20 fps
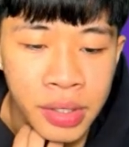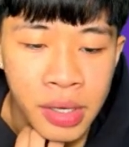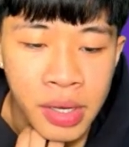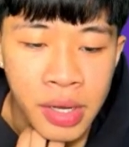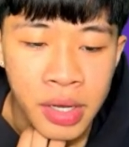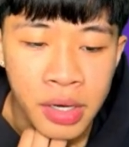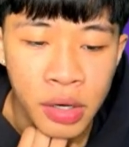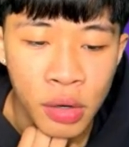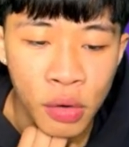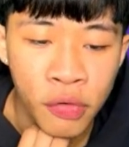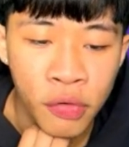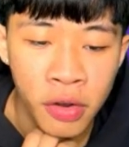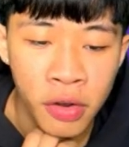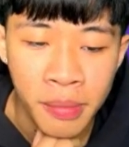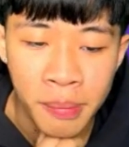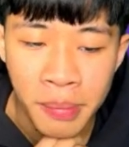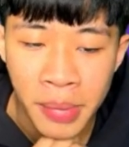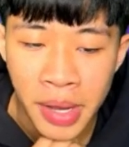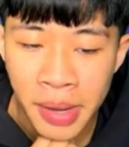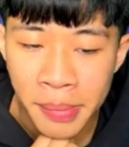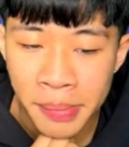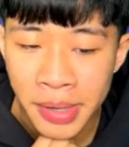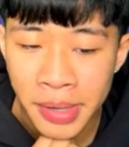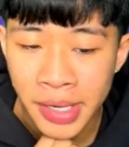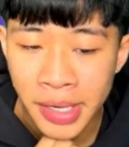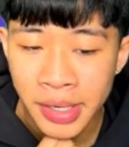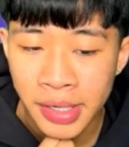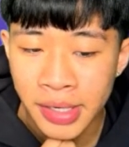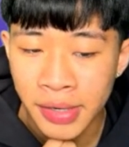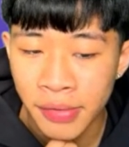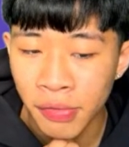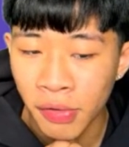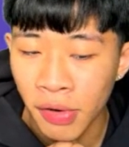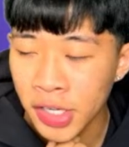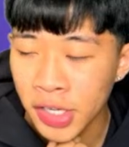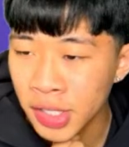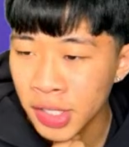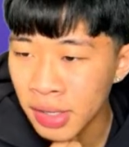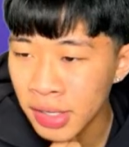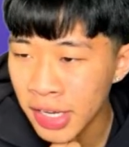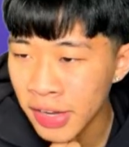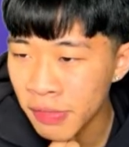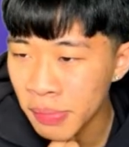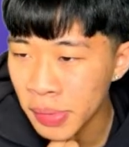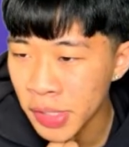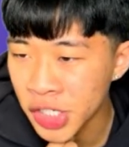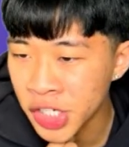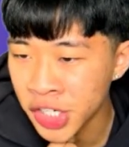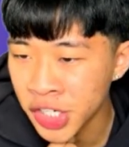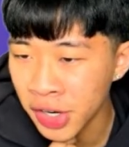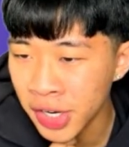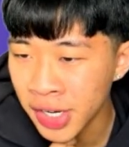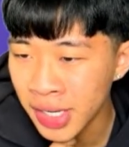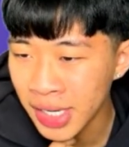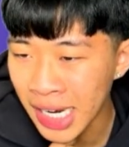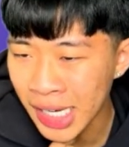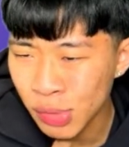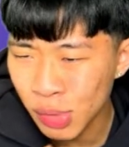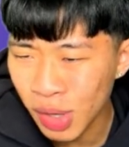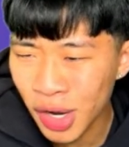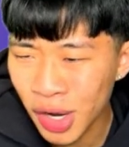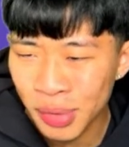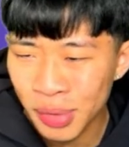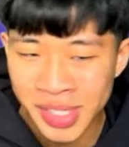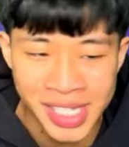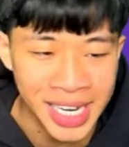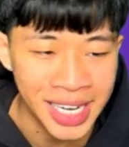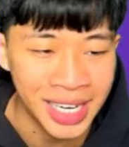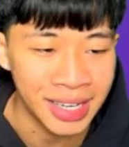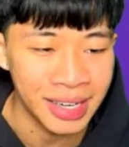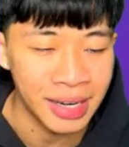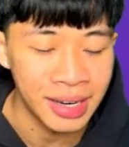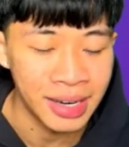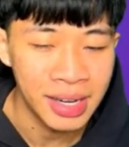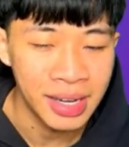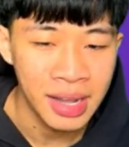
No Fulham, maybe differential. They've been shite. That's what I was thinking.